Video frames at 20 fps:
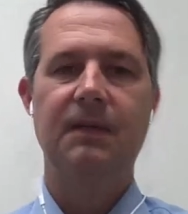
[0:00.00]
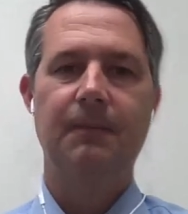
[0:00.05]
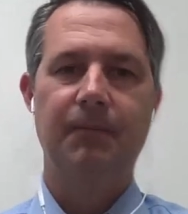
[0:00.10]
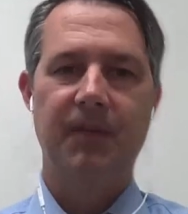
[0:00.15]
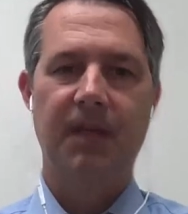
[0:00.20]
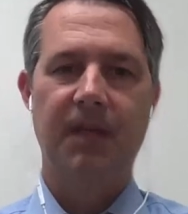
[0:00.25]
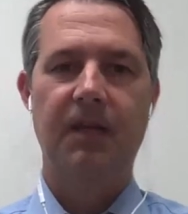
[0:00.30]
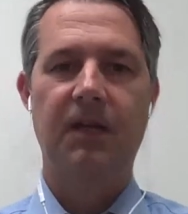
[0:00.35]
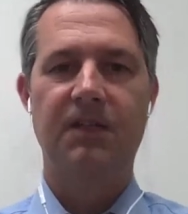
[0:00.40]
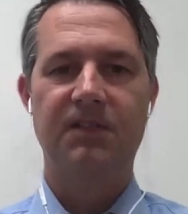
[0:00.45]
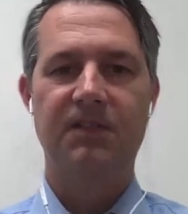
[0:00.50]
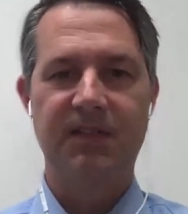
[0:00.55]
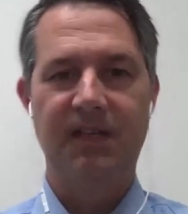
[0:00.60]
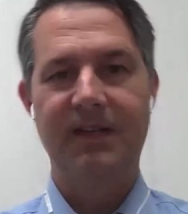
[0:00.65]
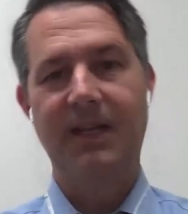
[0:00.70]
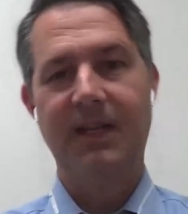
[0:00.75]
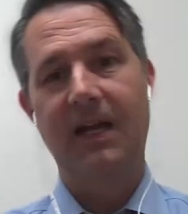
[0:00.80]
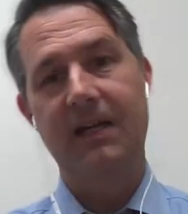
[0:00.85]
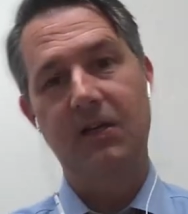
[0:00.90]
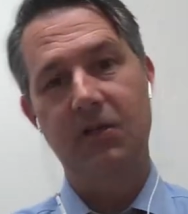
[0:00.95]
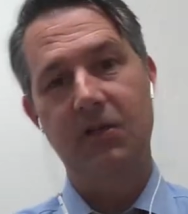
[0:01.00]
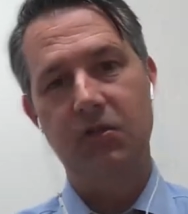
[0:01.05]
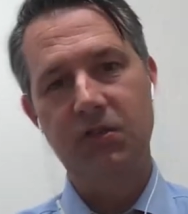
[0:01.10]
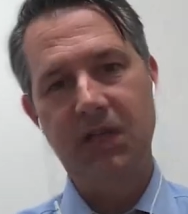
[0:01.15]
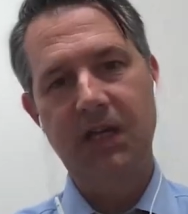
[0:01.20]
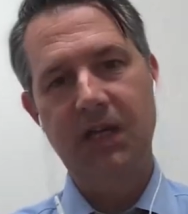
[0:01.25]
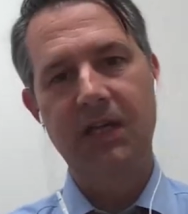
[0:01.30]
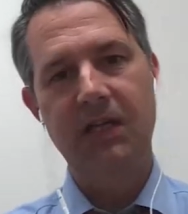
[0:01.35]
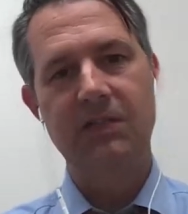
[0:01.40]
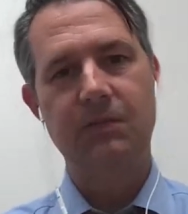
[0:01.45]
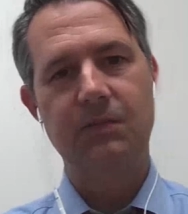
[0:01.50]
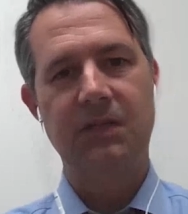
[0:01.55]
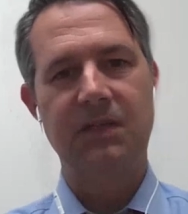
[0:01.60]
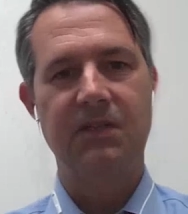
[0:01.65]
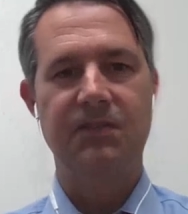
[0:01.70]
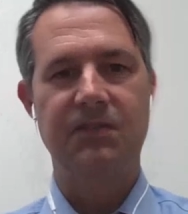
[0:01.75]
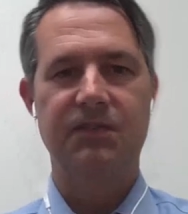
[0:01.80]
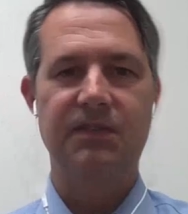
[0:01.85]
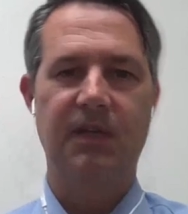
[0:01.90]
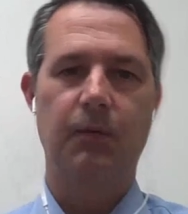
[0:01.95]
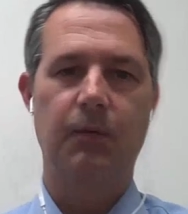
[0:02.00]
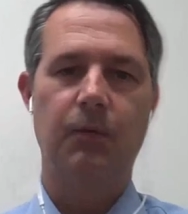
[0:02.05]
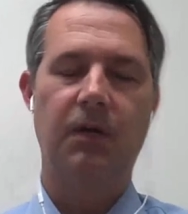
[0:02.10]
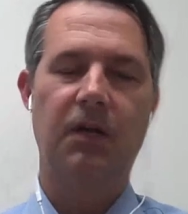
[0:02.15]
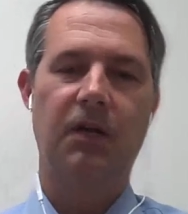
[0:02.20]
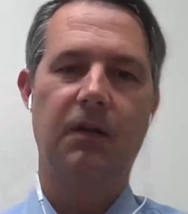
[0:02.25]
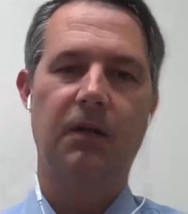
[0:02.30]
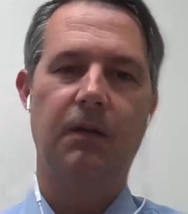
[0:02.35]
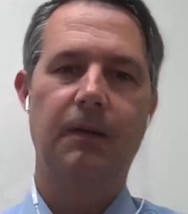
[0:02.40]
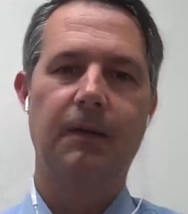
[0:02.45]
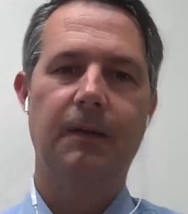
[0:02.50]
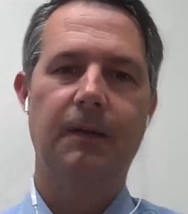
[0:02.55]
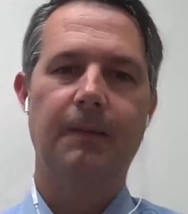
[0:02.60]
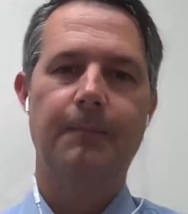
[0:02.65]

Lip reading: then all of a sudden that could change, because you say, well,